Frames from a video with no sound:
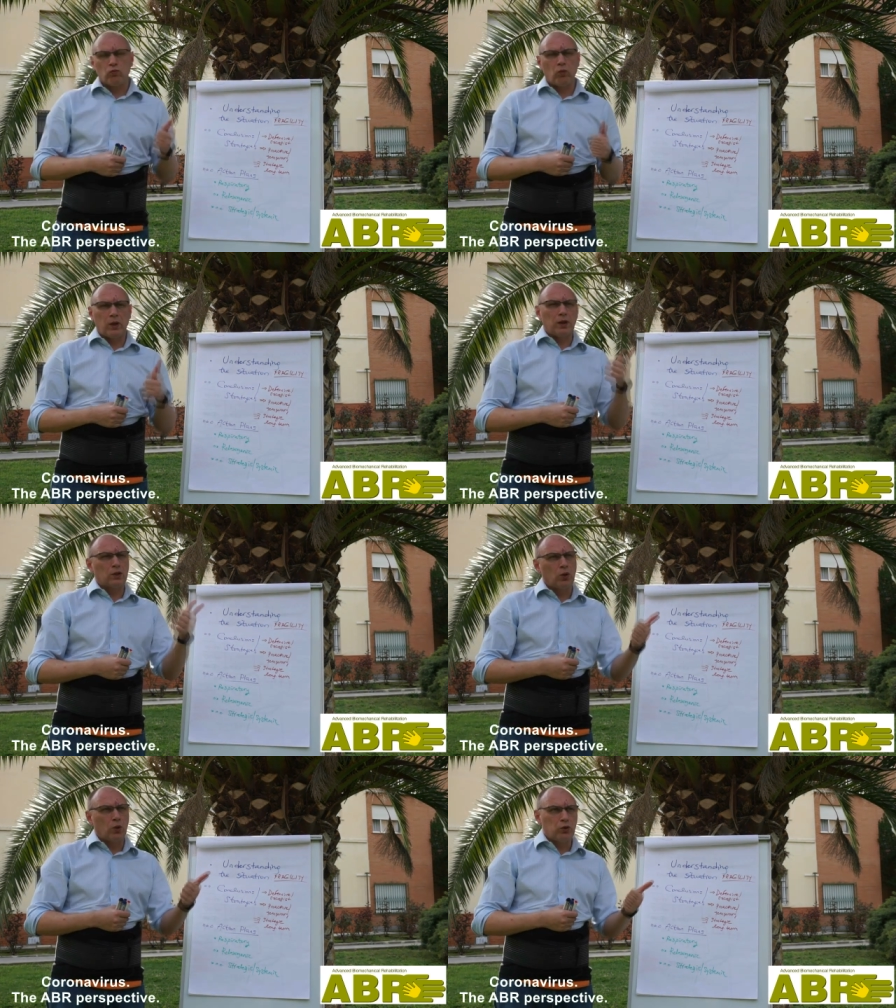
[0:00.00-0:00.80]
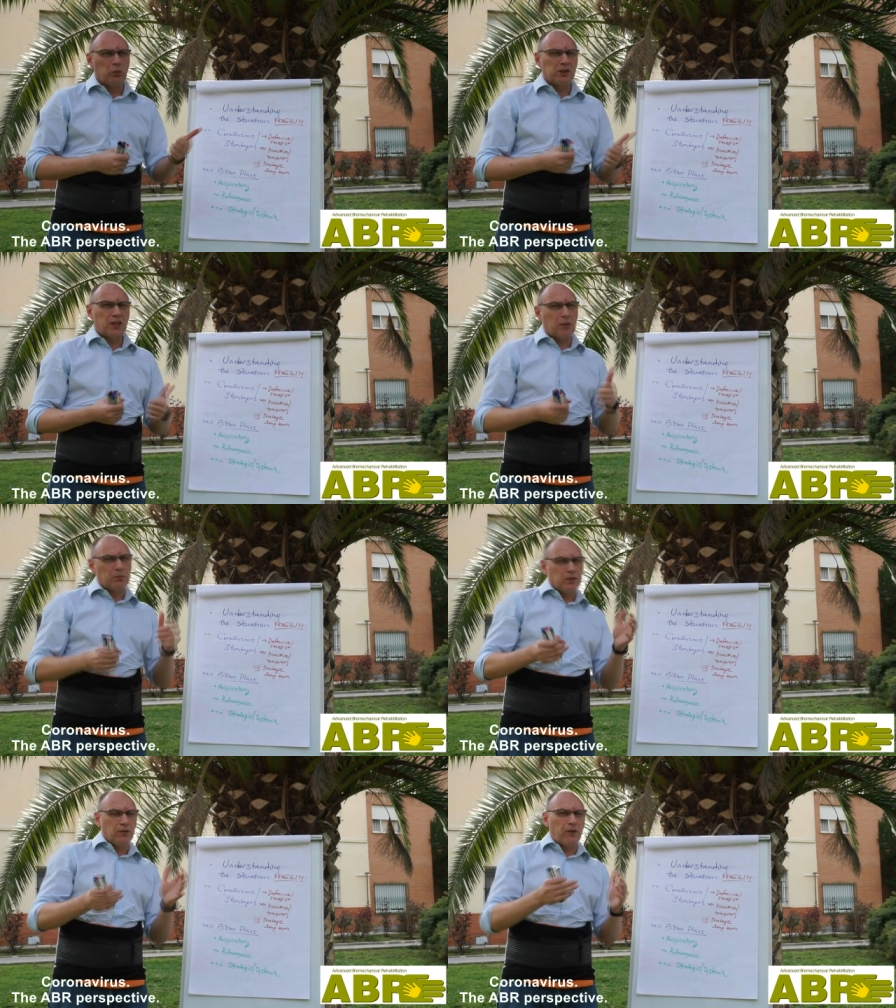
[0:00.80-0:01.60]
Whether it's going to be
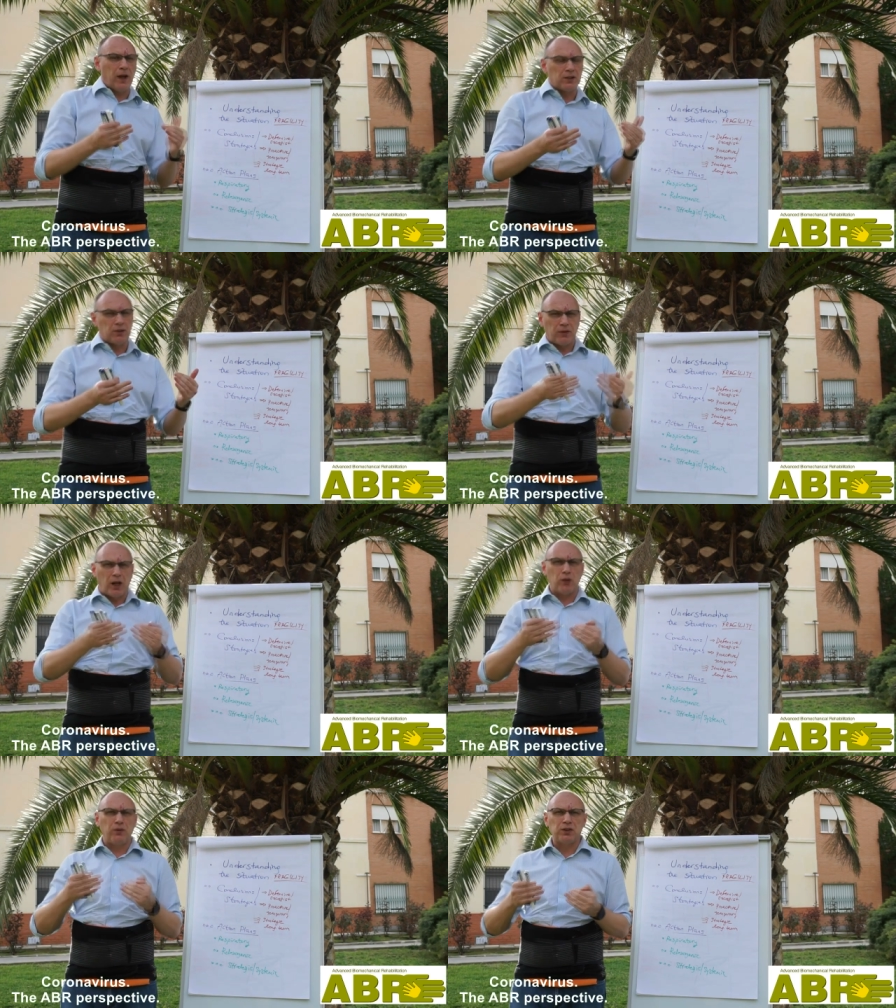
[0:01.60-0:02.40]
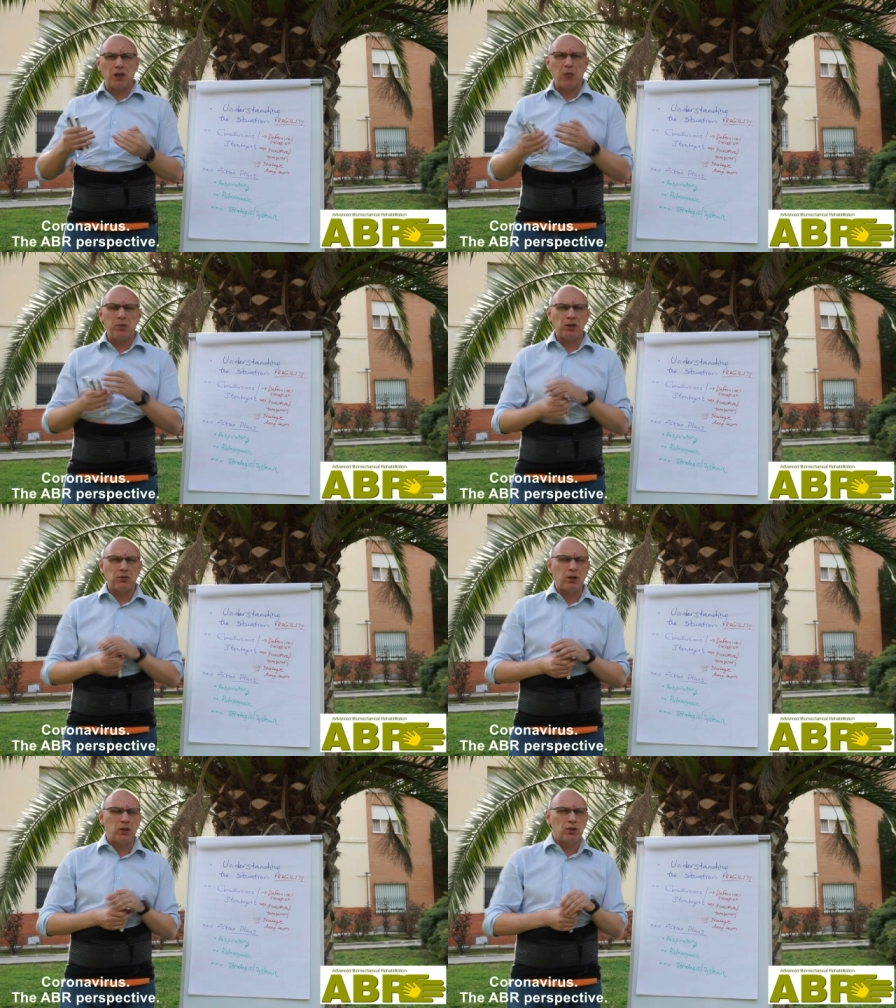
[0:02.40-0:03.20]
some defensive kind of escaping
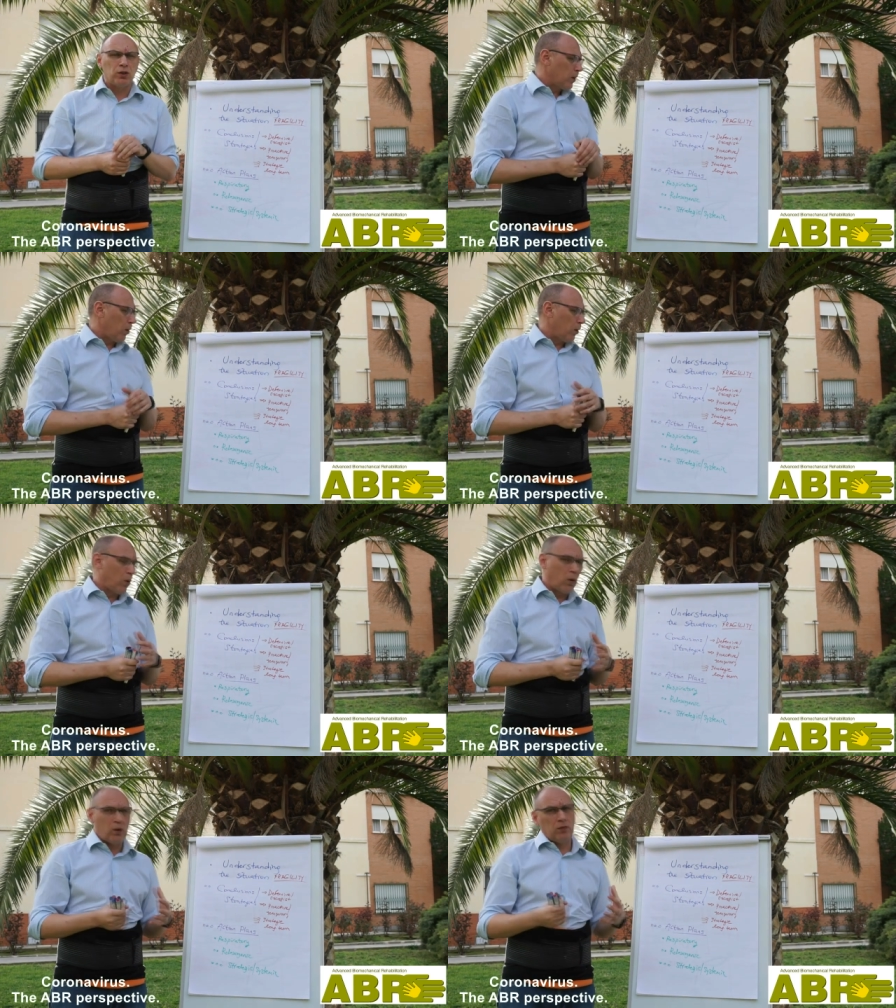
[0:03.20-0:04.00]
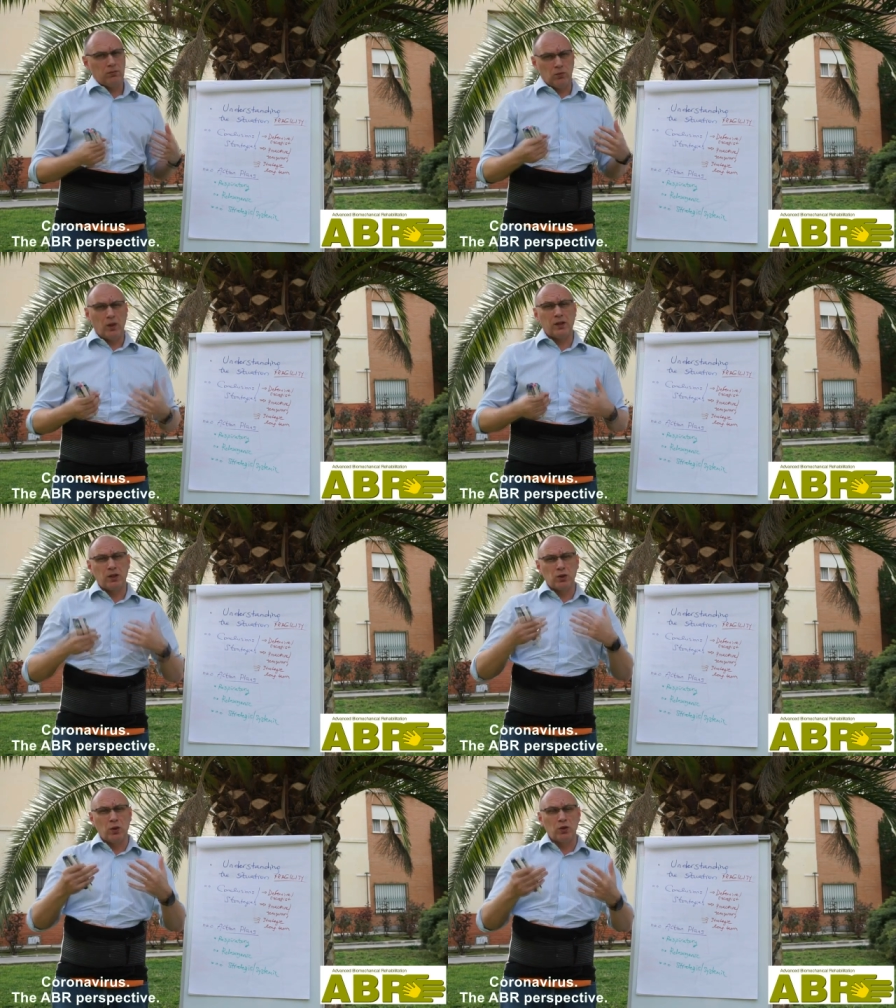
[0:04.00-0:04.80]
strategy, or whether
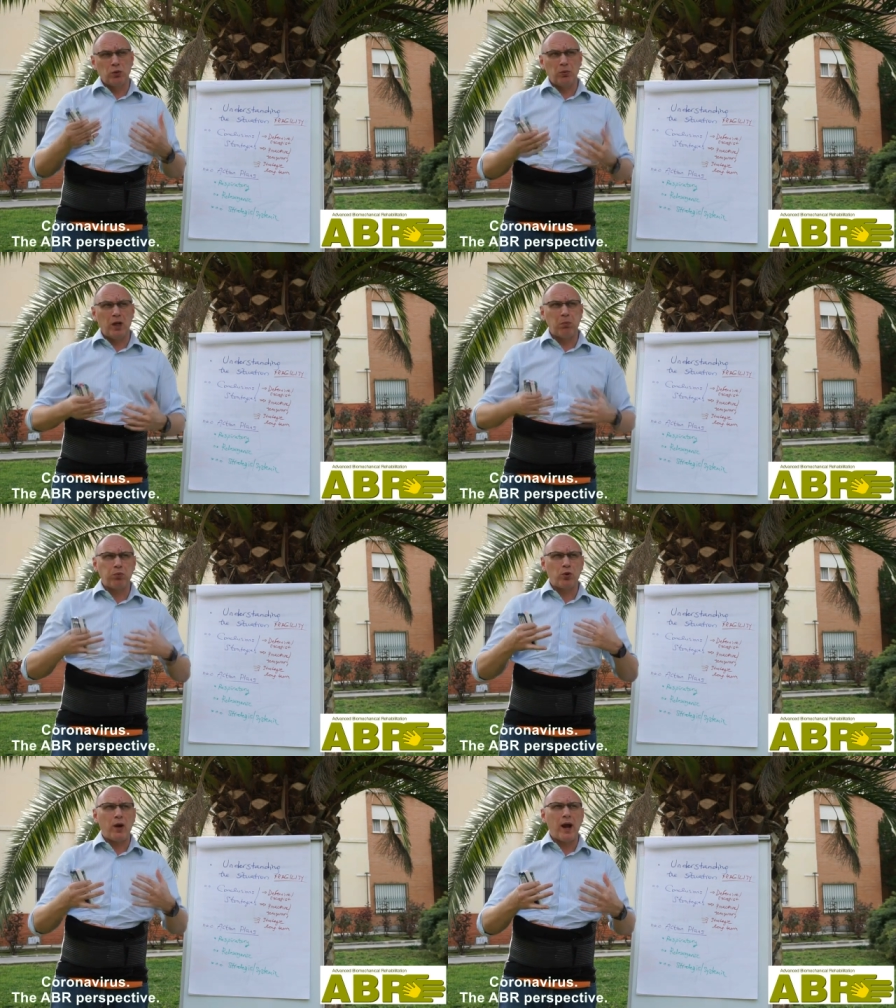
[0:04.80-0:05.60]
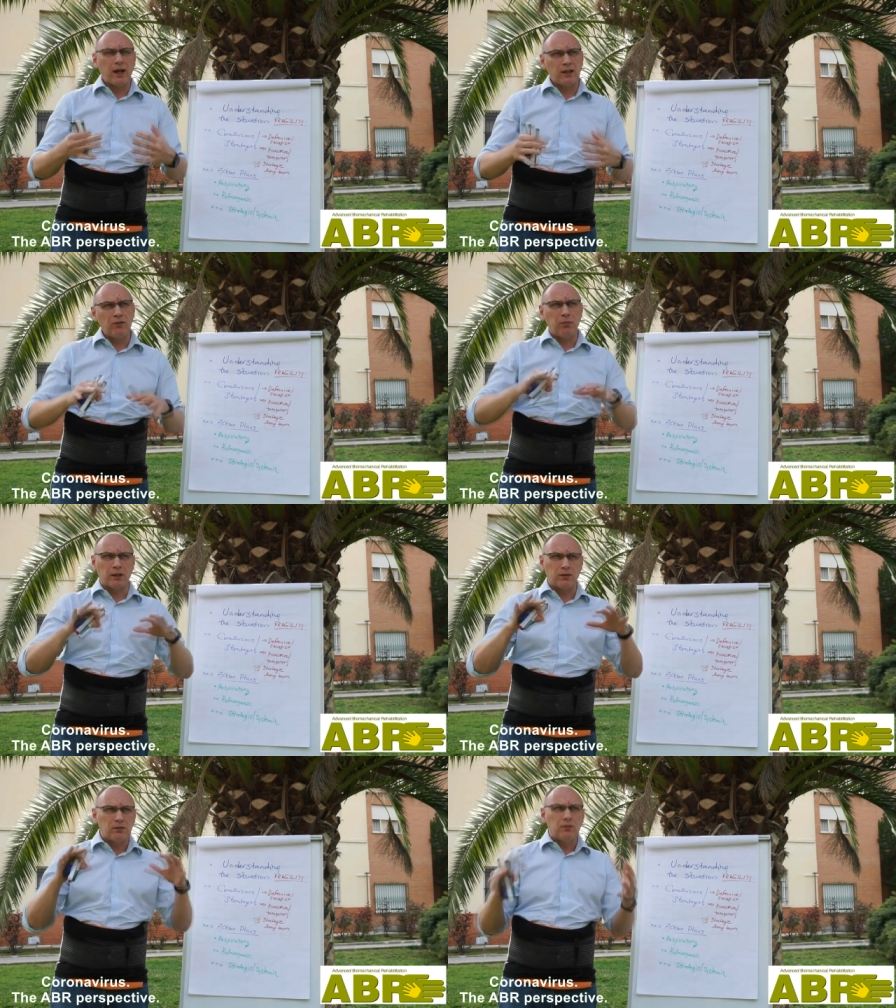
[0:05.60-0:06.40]
it's going to be a proactive but